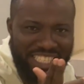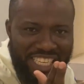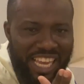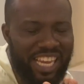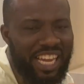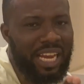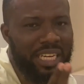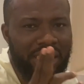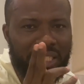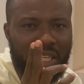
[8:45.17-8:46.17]
sister.
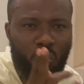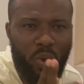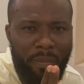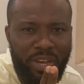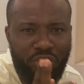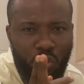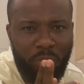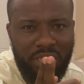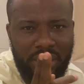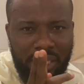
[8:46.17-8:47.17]
She said women should
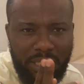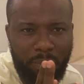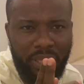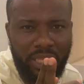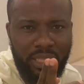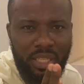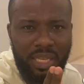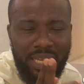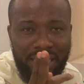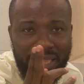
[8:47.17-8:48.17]
be disciplined.
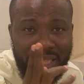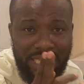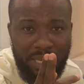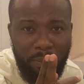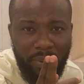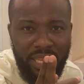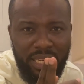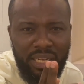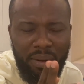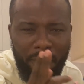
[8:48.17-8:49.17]

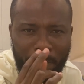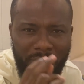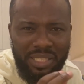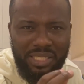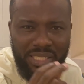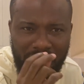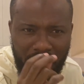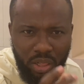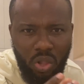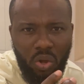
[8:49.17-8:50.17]
Discipline means
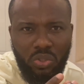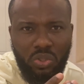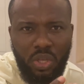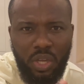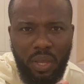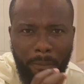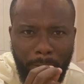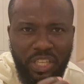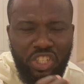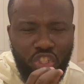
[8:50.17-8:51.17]
a lot.
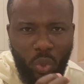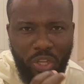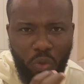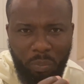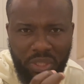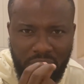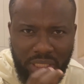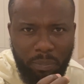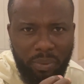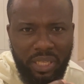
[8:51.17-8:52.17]
Please try to be
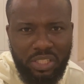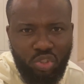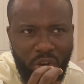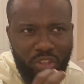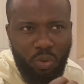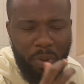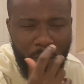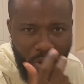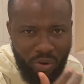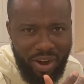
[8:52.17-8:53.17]
disciplined. Try to be
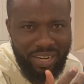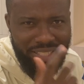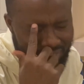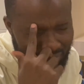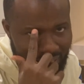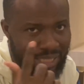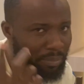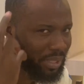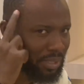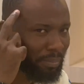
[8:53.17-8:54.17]
morally sound.
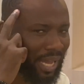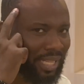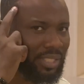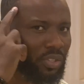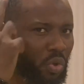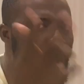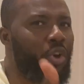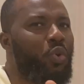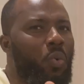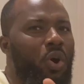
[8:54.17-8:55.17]
Be smart. Know
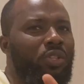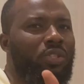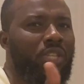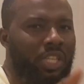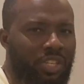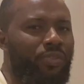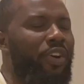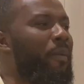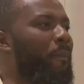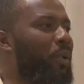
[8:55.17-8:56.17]
what you want. It's
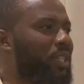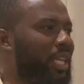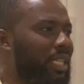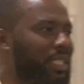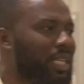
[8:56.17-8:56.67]
very important.